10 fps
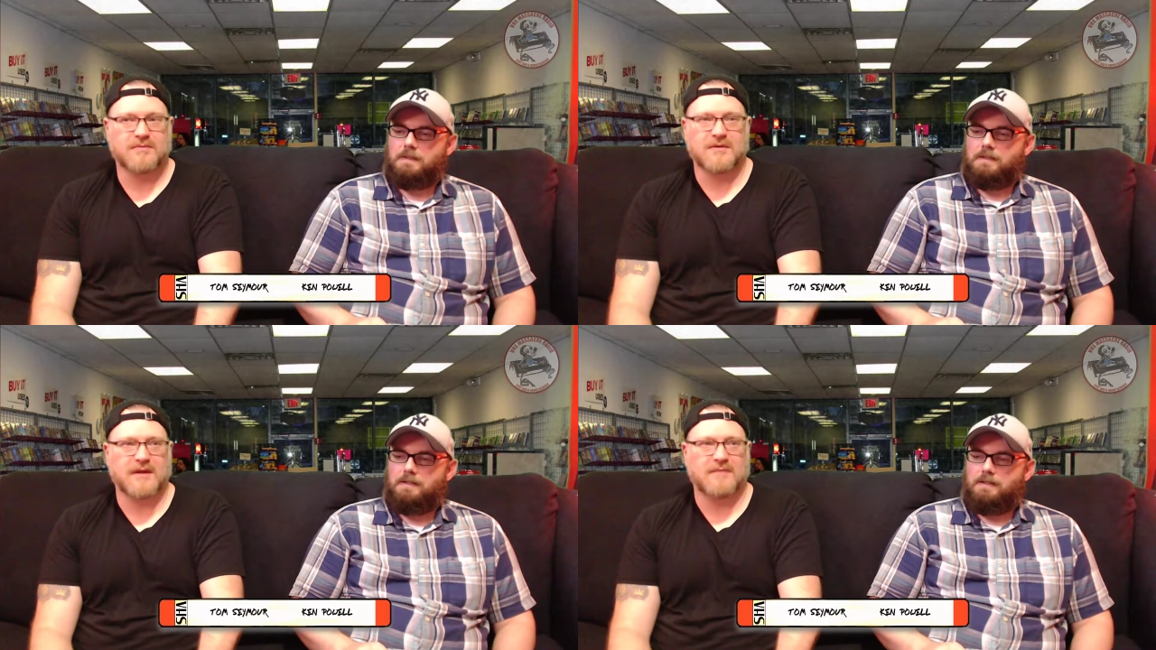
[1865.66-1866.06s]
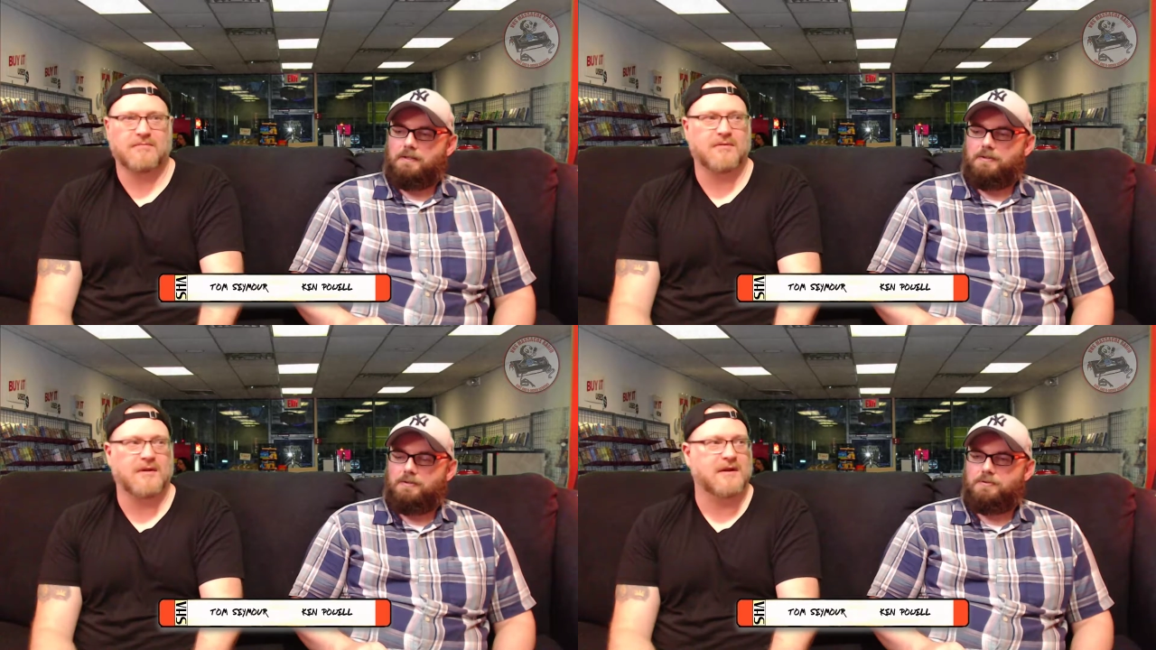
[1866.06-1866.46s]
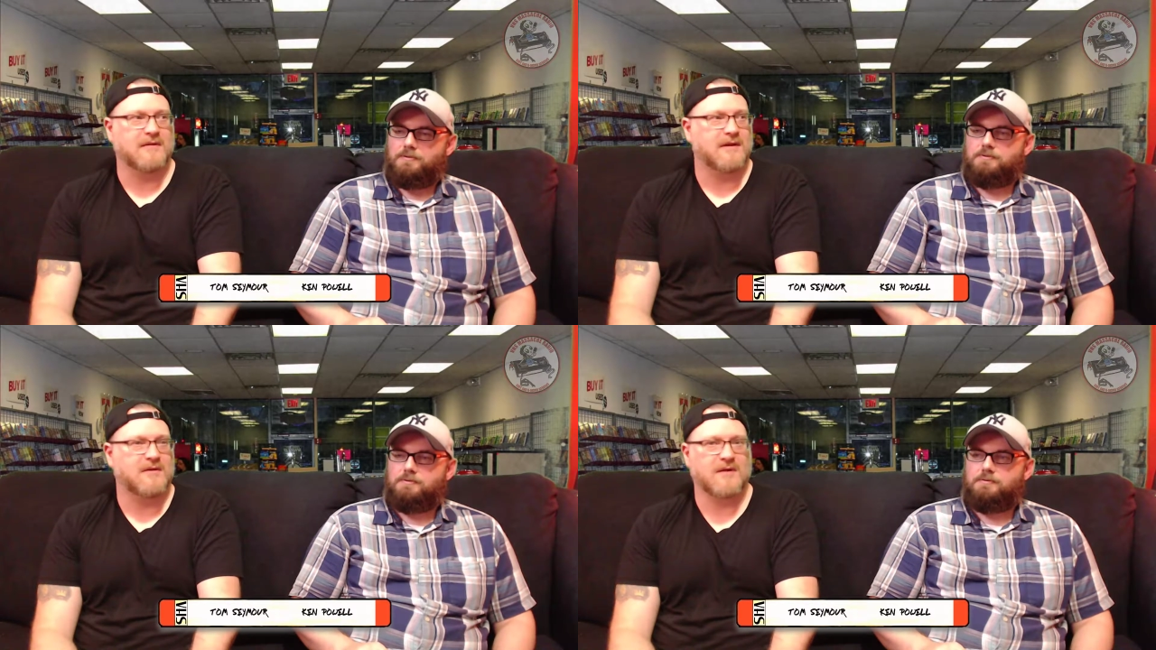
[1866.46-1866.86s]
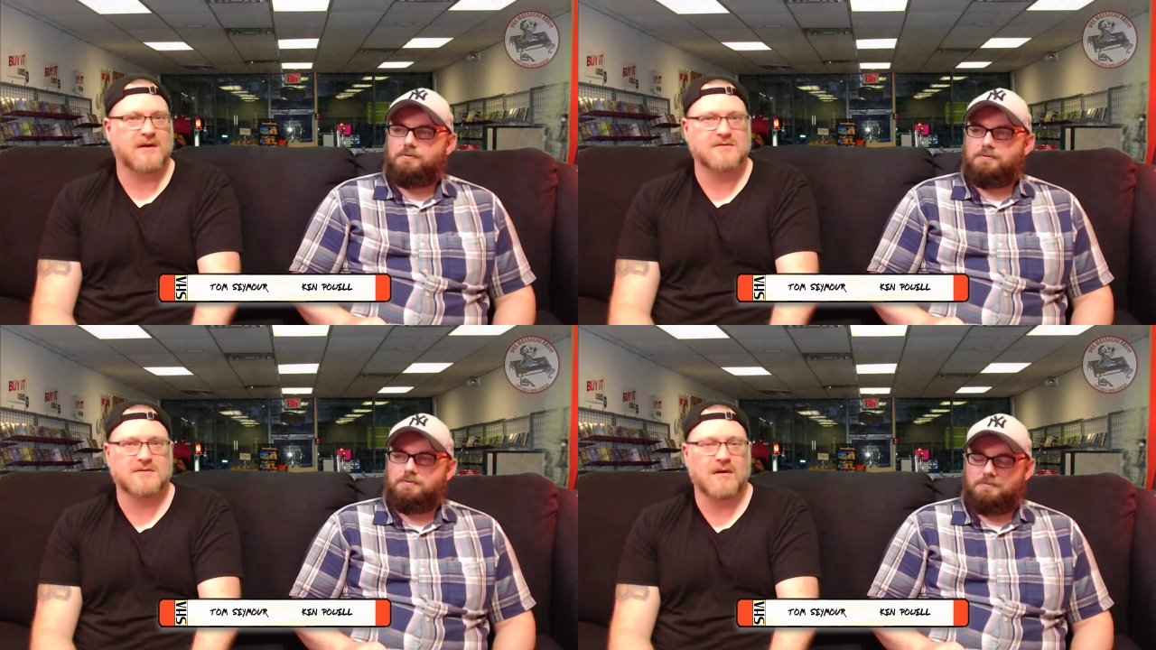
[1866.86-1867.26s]
Speaker 1: like politically
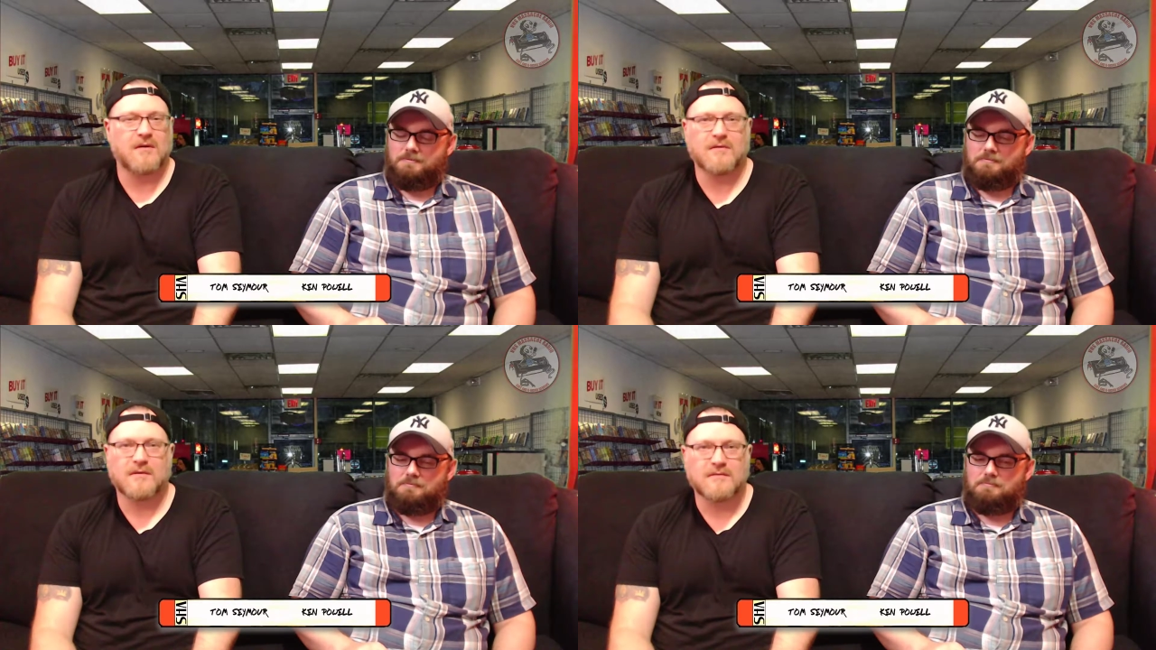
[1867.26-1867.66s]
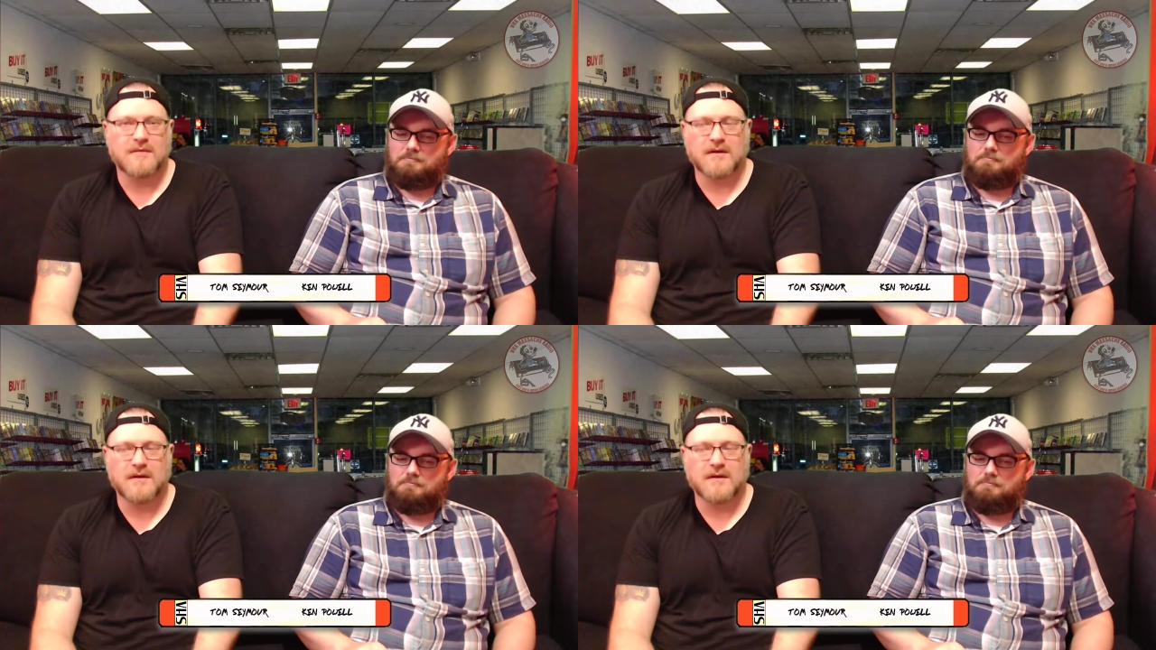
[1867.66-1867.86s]
correct code, you